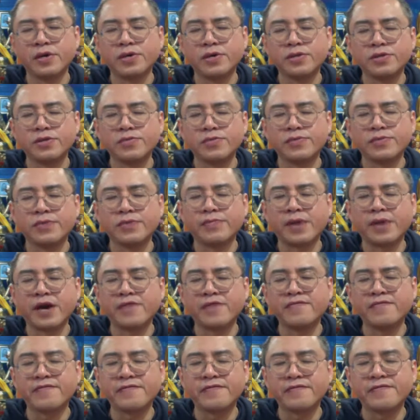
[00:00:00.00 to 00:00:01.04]
to be
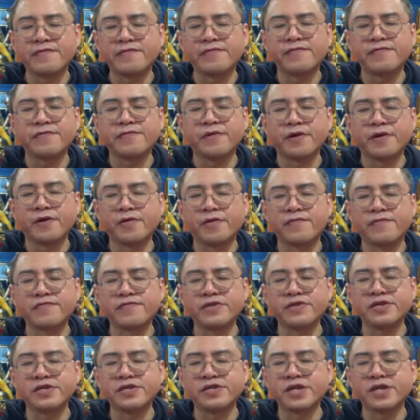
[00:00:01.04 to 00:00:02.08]
mindful of
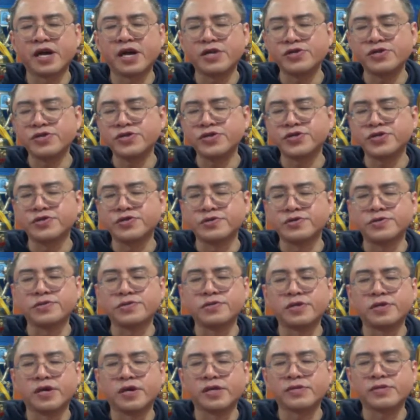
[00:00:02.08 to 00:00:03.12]
the intention
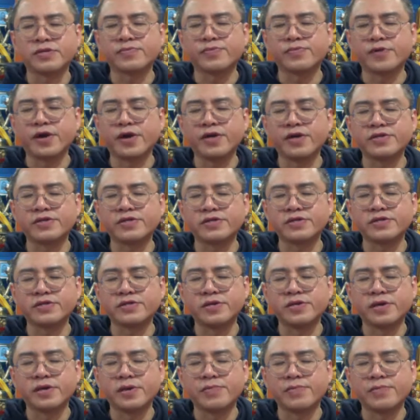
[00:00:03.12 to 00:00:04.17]
expressed
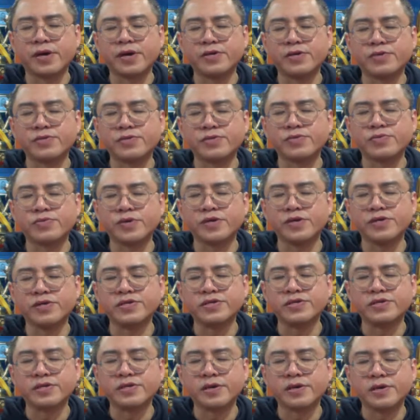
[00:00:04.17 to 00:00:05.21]
by those
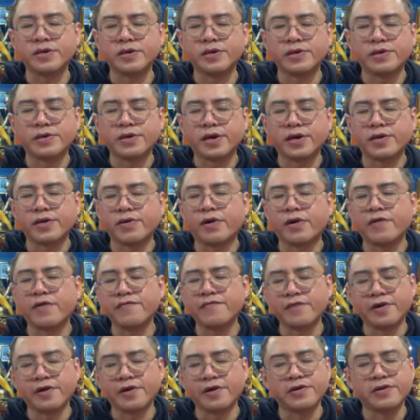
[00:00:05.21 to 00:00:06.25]
words and
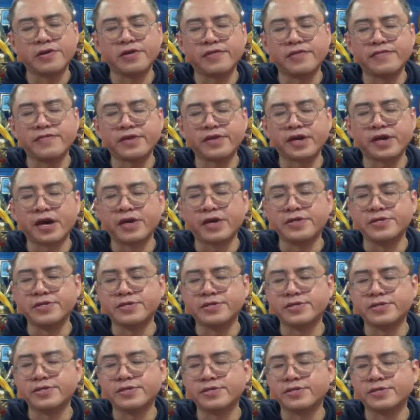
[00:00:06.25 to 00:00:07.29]
offer loving
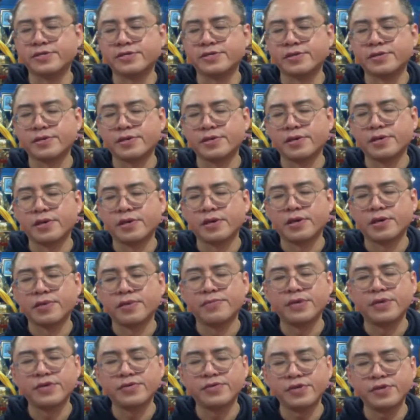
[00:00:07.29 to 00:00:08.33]
kindness.
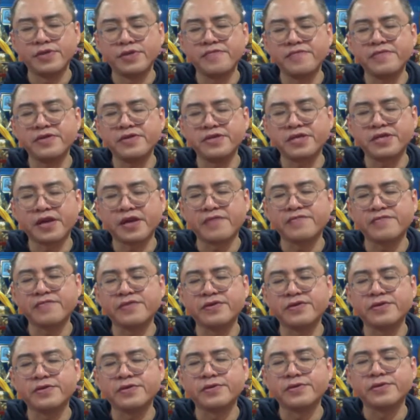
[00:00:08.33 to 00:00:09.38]
May you live in
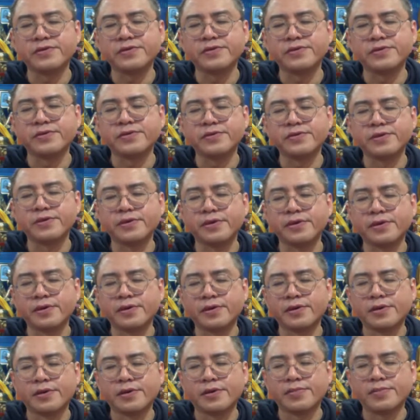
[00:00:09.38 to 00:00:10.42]
safety.
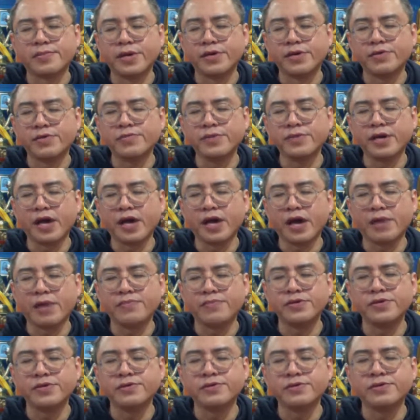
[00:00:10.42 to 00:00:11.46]
May you be
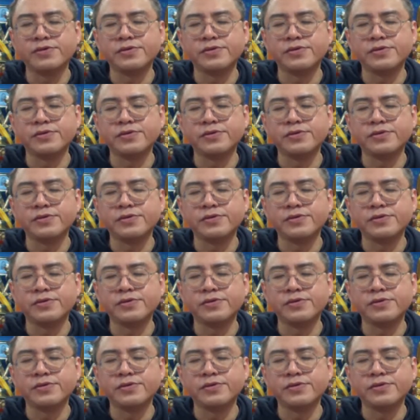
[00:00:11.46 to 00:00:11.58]
happy.